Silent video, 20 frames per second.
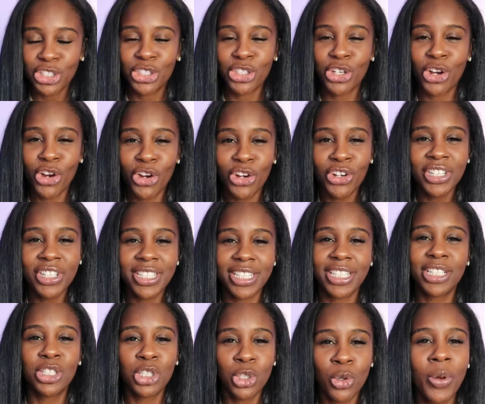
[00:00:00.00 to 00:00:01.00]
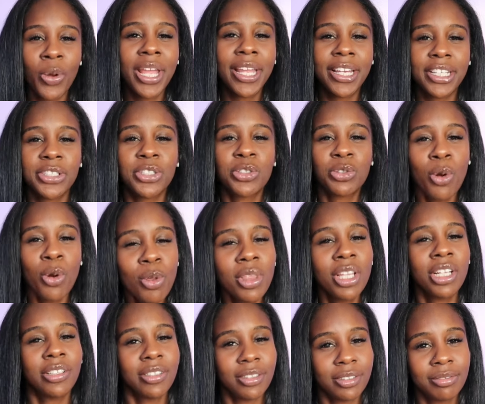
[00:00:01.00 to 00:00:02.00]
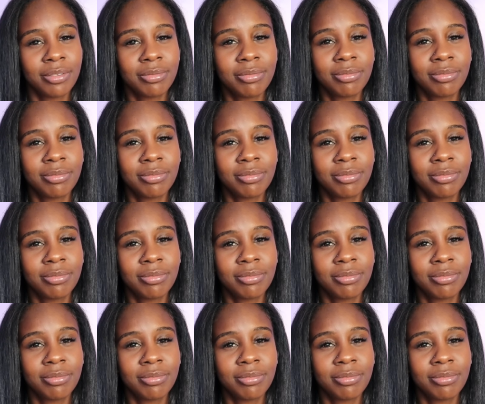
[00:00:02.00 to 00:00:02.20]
turns into a stroller